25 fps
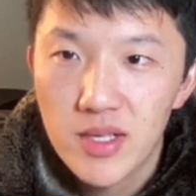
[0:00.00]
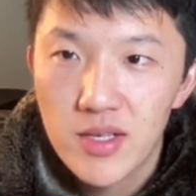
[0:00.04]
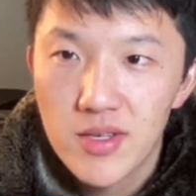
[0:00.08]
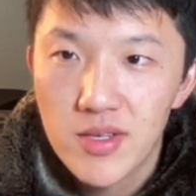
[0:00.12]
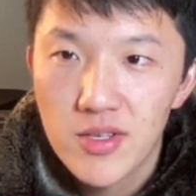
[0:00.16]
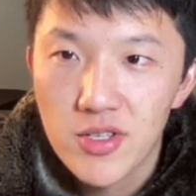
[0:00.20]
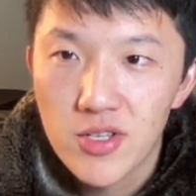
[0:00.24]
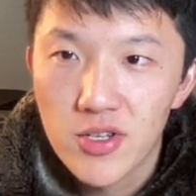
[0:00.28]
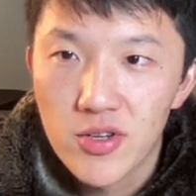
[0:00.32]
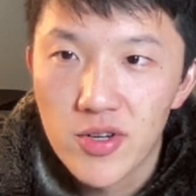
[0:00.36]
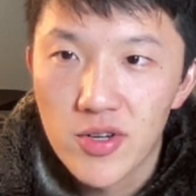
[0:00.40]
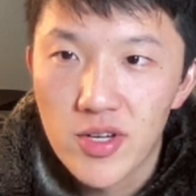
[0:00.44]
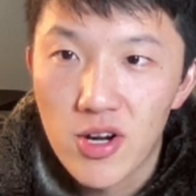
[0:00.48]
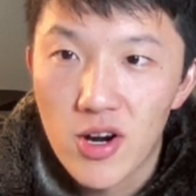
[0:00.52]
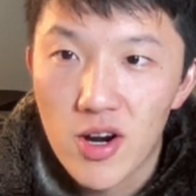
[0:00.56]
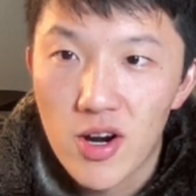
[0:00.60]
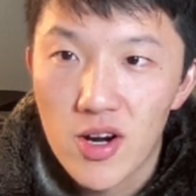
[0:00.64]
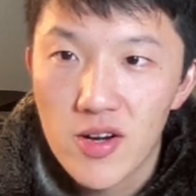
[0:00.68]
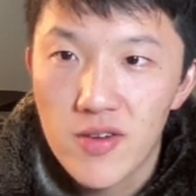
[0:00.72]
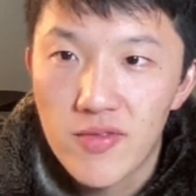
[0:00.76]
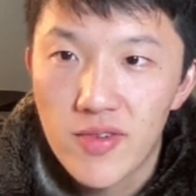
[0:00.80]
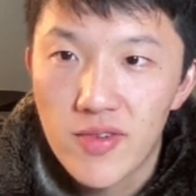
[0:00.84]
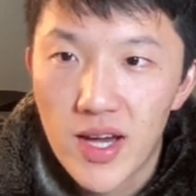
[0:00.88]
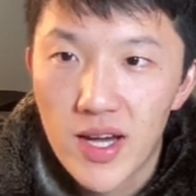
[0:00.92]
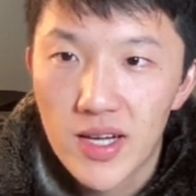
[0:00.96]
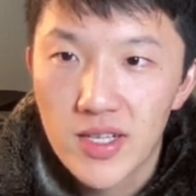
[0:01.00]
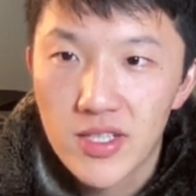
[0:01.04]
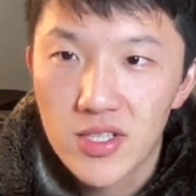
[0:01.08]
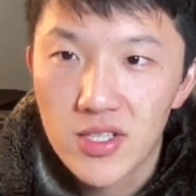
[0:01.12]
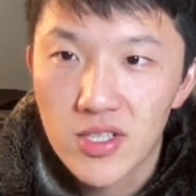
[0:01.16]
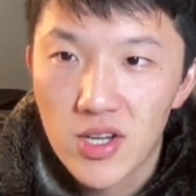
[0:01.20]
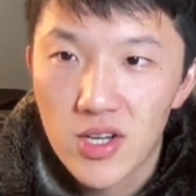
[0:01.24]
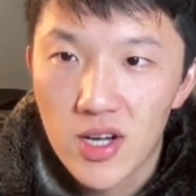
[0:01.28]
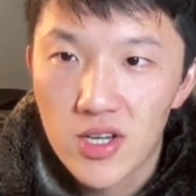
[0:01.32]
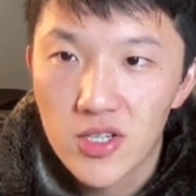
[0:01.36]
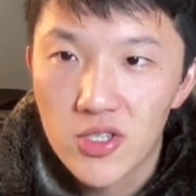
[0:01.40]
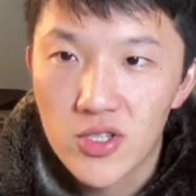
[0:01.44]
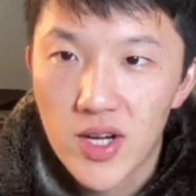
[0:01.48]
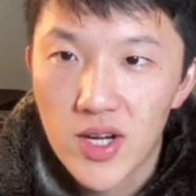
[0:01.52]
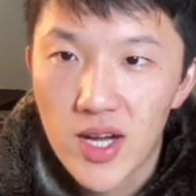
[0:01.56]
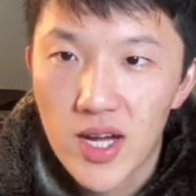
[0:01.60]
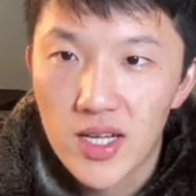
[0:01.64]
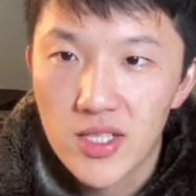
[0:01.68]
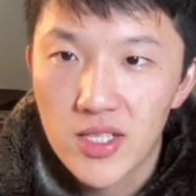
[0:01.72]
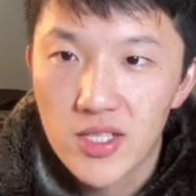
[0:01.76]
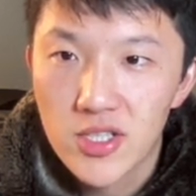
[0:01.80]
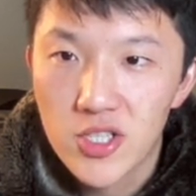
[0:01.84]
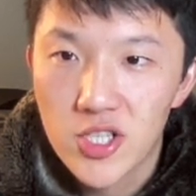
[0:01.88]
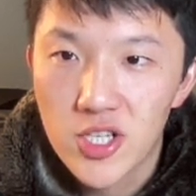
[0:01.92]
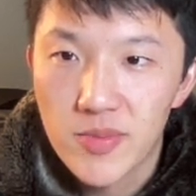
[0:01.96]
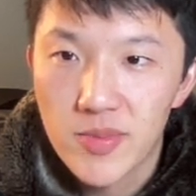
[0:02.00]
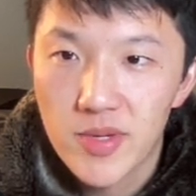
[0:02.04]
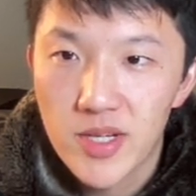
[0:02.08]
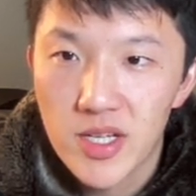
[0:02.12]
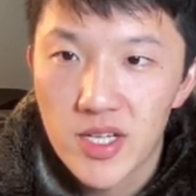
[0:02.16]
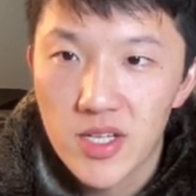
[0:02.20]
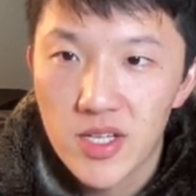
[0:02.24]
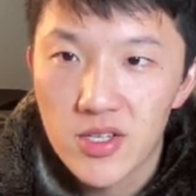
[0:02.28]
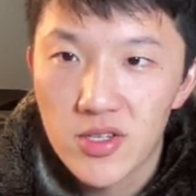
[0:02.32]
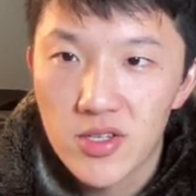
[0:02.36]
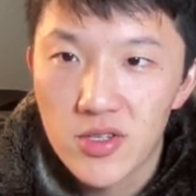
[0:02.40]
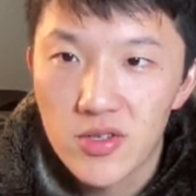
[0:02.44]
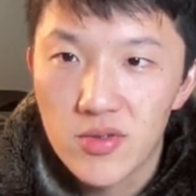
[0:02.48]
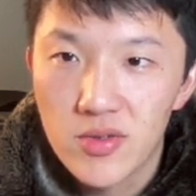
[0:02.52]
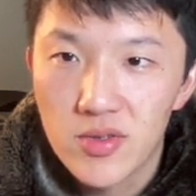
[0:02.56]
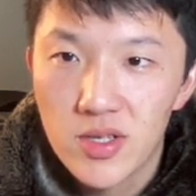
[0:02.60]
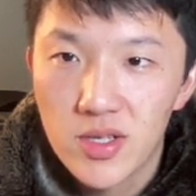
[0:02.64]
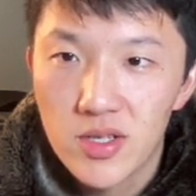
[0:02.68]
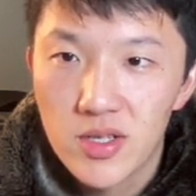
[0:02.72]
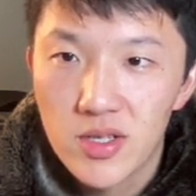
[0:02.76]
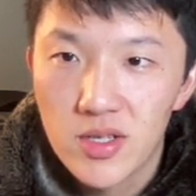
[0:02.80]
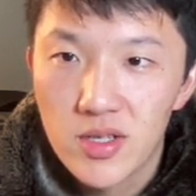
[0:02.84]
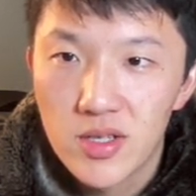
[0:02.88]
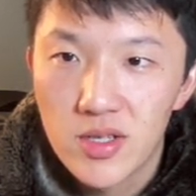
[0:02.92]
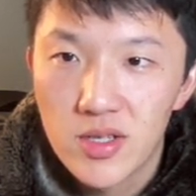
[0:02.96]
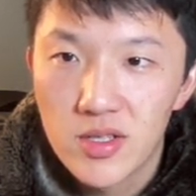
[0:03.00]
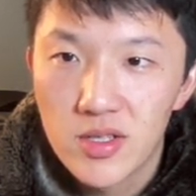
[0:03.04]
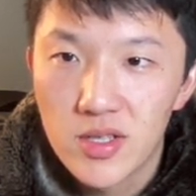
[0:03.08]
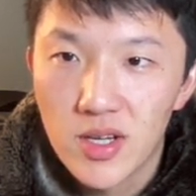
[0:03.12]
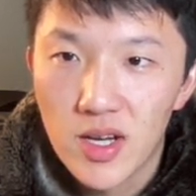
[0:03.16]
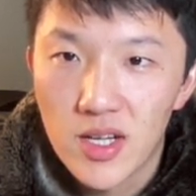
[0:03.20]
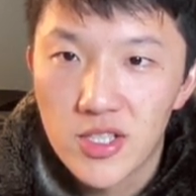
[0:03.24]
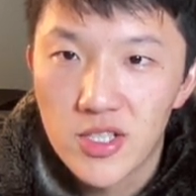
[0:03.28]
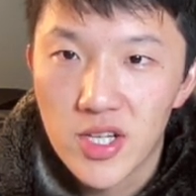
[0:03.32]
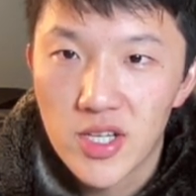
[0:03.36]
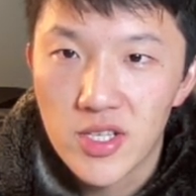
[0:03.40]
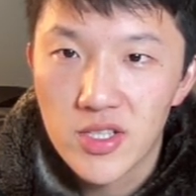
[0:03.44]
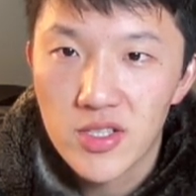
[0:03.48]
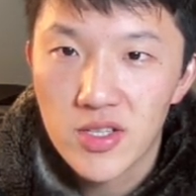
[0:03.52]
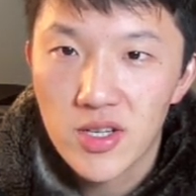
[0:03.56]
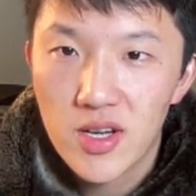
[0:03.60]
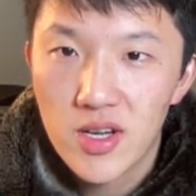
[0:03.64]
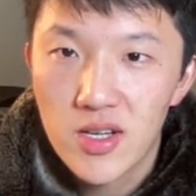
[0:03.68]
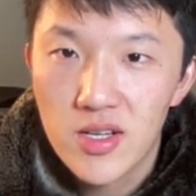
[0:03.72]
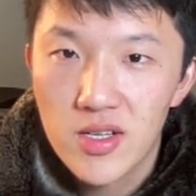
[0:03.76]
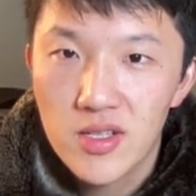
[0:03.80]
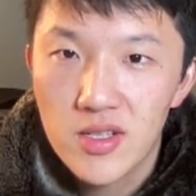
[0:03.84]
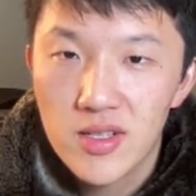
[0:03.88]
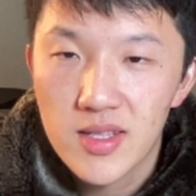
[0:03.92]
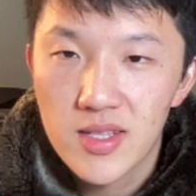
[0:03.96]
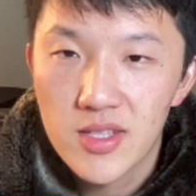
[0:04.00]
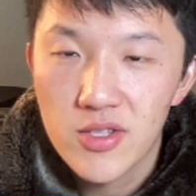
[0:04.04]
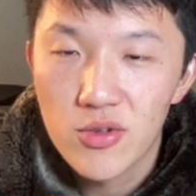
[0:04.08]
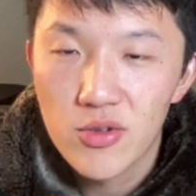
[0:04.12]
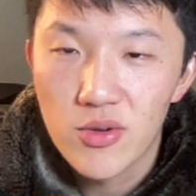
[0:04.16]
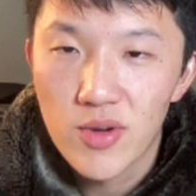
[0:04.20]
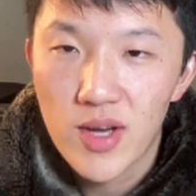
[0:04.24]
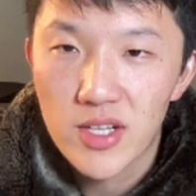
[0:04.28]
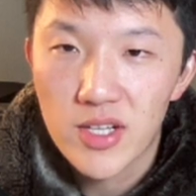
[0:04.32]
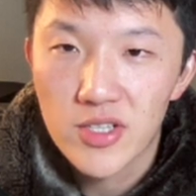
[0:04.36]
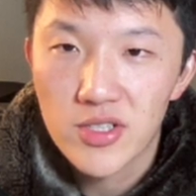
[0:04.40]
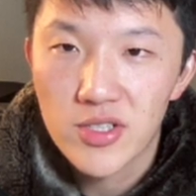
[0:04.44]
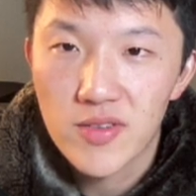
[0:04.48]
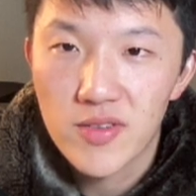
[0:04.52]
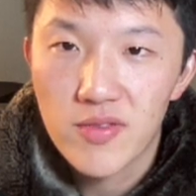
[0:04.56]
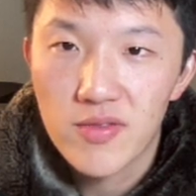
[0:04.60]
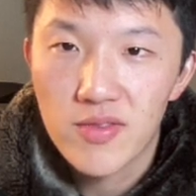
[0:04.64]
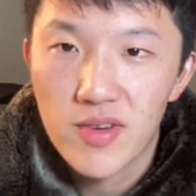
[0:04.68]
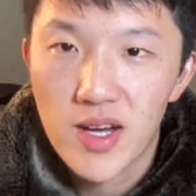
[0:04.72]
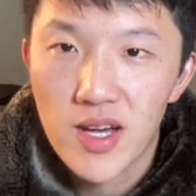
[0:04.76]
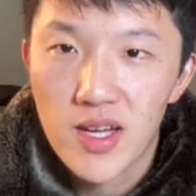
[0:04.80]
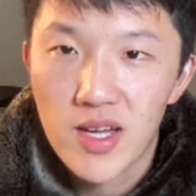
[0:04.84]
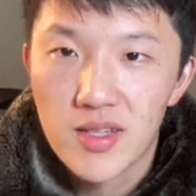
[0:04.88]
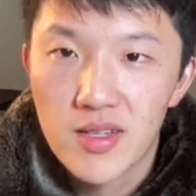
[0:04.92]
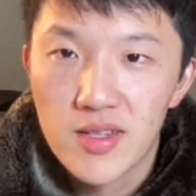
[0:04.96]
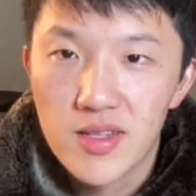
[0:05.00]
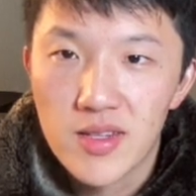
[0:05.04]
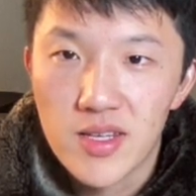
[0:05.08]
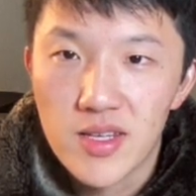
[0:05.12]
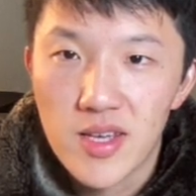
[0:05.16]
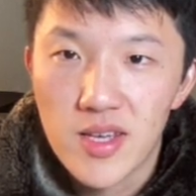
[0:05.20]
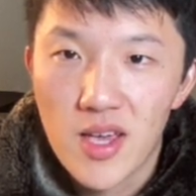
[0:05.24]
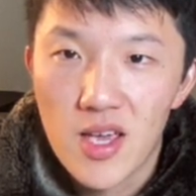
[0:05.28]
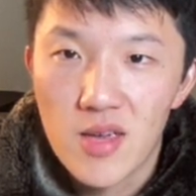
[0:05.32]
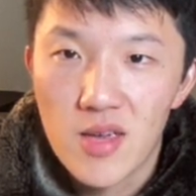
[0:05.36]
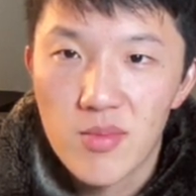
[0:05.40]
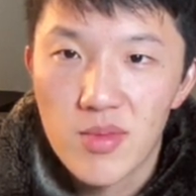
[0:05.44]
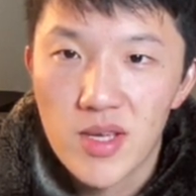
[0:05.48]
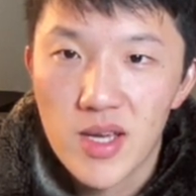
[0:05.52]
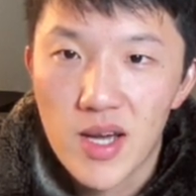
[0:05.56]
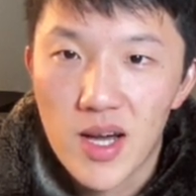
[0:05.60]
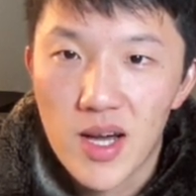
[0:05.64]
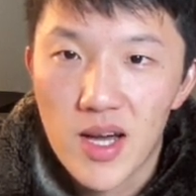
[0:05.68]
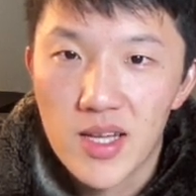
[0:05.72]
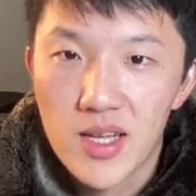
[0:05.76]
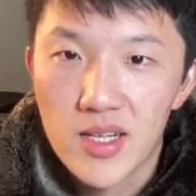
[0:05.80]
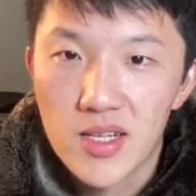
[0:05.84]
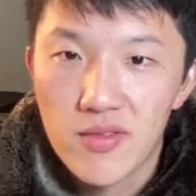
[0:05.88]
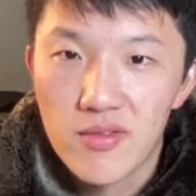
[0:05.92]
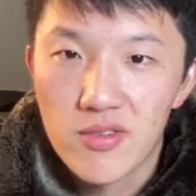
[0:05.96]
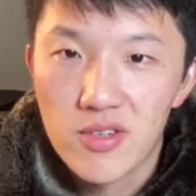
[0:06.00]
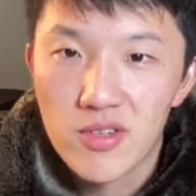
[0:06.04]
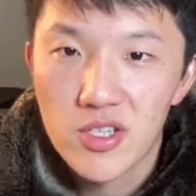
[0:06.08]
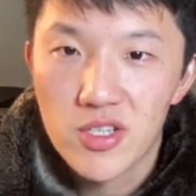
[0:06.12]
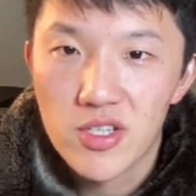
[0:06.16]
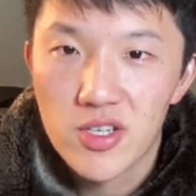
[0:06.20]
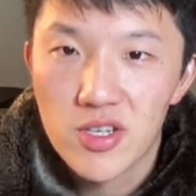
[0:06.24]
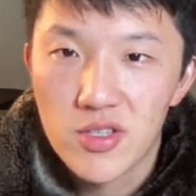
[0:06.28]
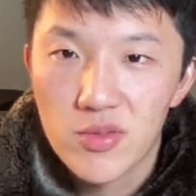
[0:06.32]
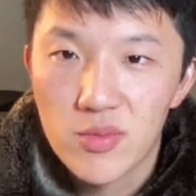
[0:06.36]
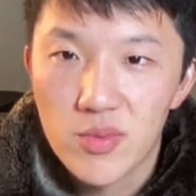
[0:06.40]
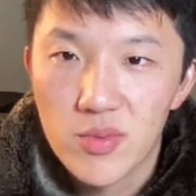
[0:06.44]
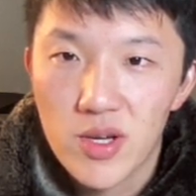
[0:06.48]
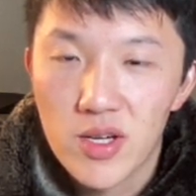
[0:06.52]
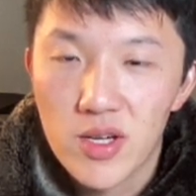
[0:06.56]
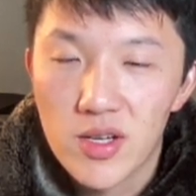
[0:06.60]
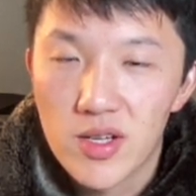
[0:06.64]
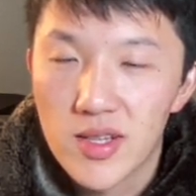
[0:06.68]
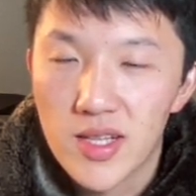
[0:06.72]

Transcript: So in artifacts, contracts, Shiba Inu, .json, you'll actually find the ABI definition as well.